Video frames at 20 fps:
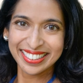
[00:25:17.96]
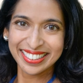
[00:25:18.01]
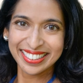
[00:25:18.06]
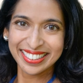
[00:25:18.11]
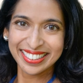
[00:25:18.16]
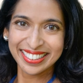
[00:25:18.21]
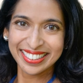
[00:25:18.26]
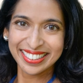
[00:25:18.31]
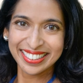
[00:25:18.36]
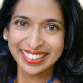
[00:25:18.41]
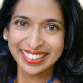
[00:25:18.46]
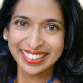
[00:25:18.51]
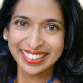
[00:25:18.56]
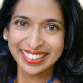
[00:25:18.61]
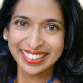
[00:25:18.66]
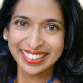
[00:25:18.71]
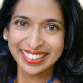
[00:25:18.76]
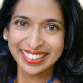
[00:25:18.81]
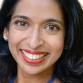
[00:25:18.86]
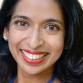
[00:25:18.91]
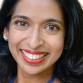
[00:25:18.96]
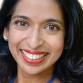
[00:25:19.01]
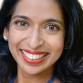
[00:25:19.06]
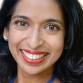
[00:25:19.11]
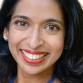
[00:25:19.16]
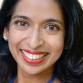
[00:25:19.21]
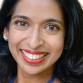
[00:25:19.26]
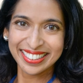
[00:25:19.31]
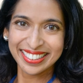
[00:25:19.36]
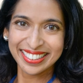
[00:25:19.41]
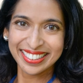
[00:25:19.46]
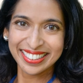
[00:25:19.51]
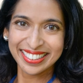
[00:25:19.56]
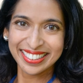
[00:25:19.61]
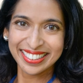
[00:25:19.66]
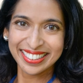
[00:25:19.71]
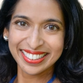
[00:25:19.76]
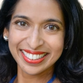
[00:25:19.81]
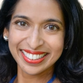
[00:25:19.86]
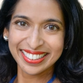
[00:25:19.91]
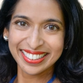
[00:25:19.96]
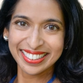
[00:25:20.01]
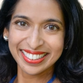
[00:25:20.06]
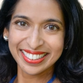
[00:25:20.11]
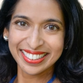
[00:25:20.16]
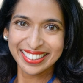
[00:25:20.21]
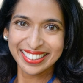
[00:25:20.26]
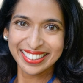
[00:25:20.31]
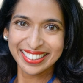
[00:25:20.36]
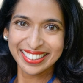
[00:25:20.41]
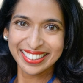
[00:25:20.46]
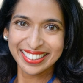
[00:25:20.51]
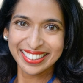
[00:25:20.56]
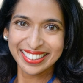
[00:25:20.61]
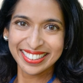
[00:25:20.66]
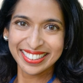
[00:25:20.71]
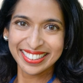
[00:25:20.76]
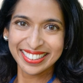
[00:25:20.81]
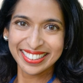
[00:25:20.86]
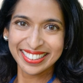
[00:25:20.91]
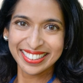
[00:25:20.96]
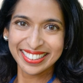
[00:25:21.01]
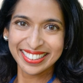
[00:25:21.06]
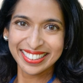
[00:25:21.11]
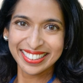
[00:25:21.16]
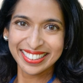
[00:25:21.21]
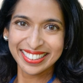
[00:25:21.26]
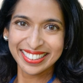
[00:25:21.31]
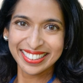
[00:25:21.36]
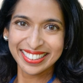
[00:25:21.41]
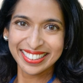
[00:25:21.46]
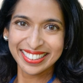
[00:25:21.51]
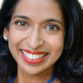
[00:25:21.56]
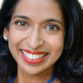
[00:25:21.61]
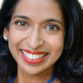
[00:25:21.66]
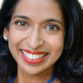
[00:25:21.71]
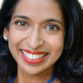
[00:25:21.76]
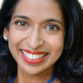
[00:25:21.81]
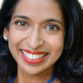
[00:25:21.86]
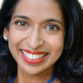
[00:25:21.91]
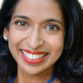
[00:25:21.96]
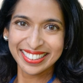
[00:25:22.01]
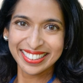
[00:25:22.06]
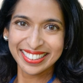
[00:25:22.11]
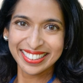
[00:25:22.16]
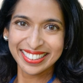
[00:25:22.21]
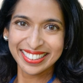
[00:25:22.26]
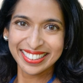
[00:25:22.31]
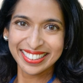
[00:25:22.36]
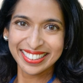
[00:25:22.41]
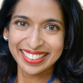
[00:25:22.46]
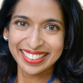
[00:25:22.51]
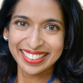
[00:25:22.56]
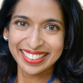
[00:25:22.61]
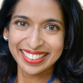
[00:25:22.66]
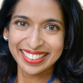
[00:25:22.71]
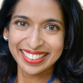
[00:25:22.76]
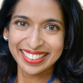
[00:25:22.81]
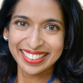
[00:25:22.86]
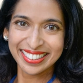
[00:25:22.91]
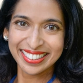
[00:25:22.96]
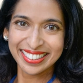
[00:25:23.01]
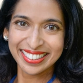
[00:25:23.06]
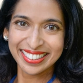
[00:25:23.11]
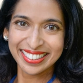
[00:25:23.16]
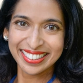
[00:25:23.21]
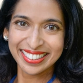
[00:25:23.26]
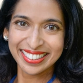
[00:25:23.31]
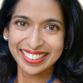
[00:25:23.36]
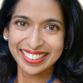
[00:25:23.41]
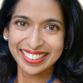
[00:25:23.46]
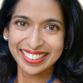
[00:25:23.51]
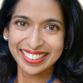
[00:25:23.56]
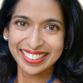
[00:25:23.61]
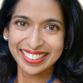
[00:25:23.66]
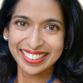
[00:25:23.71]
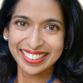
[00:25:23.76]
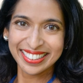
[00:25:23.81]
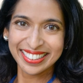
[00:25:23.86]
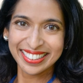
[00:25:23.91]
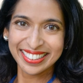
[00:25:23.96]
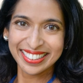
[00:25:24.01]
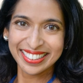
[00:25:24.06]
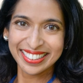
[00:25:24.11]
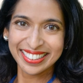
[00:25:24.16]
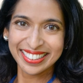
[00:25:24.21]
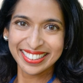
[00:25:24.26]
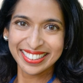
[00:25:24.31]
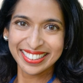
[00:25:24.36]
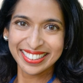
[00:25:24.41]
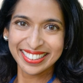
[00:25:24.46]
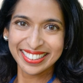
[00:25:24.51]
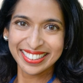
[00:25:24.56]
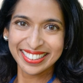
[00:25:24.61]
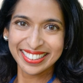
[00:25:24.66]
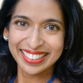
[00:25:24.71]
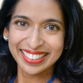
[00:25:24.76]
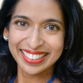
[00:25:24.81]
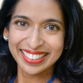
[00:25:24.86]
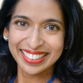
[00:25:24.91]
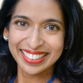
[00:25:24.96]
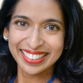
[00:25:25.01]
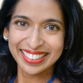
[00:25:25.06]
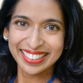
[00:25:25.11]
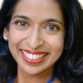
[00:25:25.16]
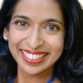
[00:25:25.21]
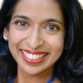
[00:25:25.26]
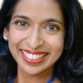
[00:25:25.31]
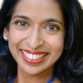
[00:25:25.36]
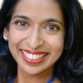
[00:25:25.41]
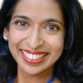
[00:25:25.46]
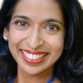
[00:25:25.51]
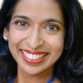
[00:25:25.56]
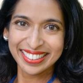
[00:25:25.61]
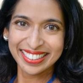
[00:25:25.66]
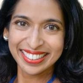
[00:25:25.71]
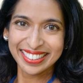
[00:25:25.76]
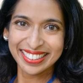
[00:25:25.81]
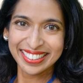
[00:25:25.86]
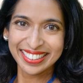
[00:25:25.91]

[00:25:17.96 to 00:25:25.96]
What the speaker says: The face doesn't move, so there is nothing to read.